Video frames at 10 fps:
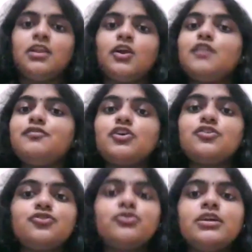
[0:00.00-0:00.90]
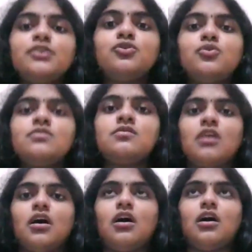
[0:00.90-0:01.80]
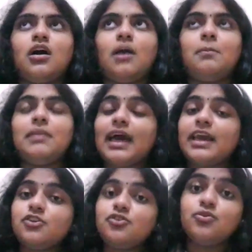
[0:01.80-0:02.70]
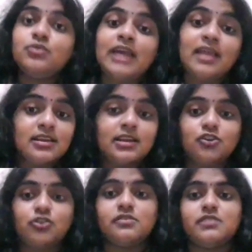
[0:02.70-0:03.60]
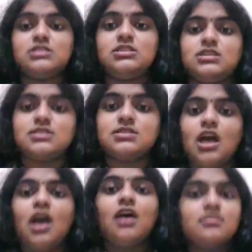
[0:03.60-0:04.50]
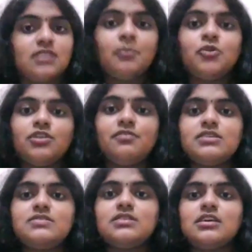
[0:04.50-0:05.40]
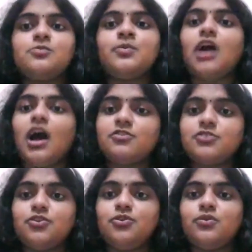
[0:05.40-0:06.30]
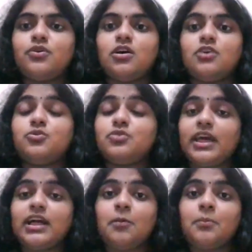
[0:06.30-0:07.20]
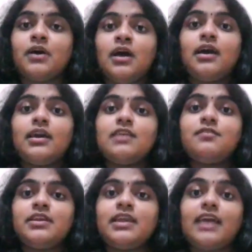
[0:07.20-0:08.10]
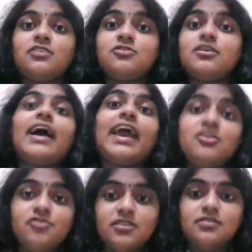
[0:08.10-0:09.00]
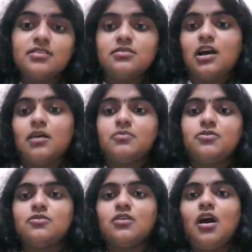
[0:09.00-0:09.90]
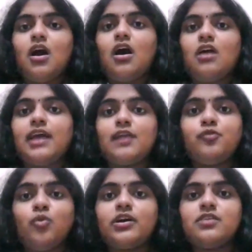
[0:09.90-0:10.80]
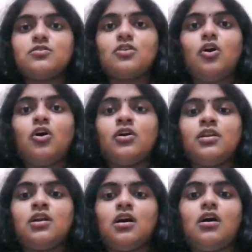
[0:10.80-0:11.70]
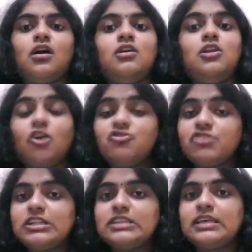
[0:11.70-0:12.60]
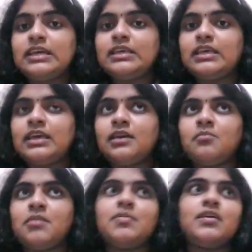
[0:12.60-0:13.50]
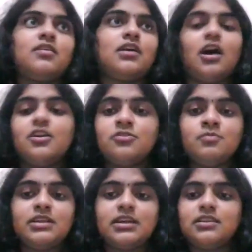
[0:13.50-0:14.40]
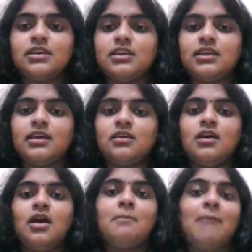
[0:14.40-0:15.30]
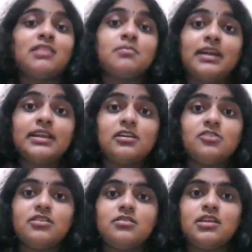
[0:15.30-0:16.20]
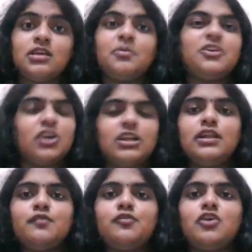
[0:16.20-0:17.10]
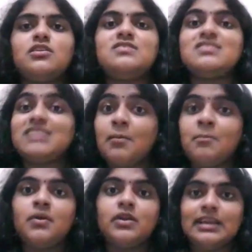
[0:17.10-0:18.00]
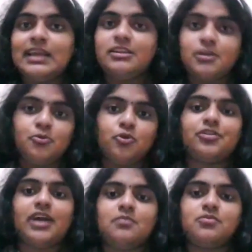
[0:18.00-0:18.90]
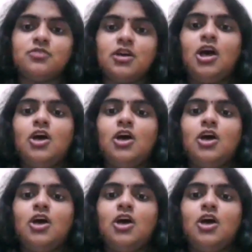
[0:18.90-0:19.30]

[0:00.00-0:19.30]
Now, if you're a student who's applying to Netherlands universities, some universities will ask you to take up even extra entrance exams that focus on logical thinking, maybe arithmetic thinking, mathematical reasoning, particularly for the STEM related programs.